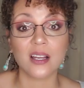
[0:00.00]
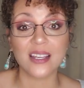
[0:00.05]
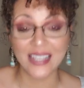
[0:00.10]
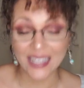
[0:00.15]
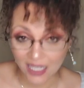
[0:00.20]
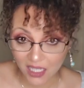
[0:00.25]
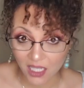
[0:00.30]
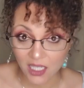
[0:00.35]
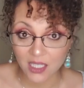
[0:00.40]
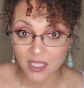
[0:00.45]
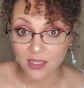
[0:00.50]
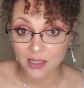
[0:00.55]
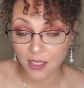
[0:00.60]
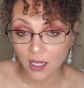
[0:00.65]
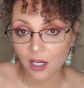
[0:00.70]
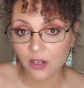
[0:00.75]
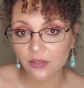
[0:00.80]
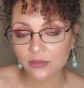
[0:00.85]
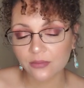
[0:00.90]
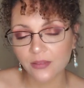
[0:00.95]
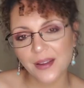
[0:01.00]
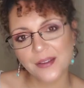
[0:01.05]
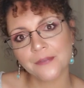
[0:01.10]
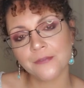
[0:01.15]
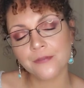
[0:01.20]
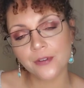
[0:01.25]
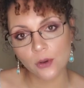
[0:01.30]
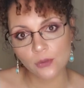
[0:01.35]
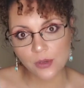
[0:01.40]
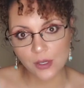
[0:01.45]
icky stuff
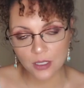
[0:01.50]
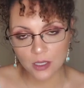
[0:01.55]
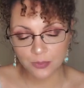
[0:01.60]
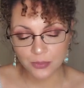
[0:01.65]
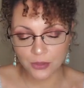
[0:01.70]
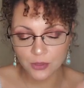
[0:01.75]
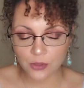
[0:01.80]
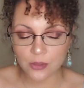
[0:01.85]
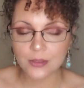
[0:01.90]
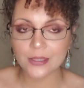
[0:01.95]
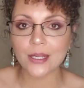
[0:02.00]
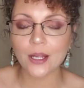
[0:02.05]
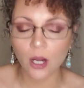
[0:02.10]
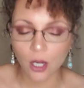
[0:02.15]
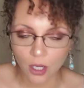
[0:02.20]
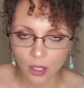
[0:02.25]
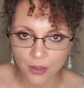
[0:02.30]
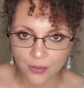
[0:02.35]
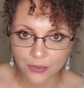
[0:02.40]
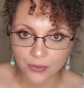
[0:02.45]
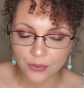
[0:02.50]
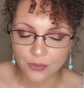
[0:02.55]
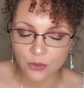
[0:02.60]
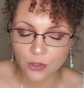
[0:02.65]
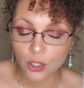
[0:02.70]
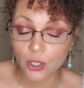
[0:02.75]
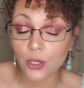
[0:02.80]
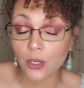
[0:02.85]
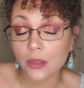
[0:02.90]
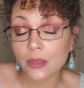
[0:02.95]
and focus purely on
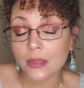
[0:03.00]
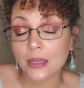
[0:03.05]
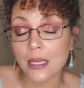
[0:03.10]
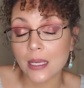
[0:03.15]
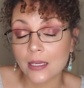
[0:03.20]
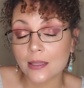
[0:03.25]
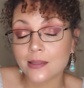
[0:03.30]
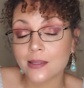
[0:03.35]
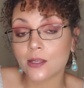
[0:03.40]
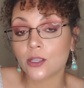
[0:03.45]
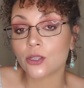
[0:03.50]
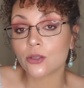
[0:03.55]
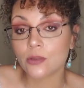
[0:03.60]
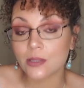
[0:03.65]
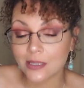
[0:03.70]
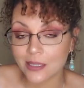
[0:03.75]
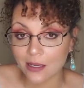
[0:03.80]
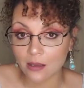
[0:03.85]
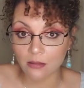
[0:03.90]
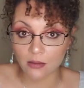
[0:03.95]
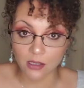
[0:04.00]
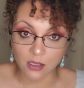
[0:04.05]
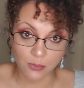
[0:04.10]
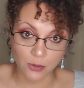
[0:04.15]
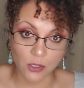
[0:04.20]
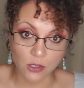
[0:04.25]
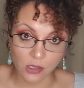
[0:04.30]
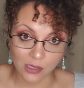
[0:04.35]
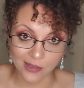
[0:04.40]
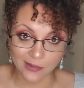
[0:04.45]
the good things that you see in this
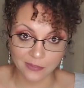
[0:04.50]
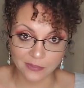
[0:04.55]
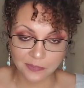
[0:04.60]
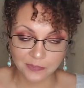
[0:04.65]
person.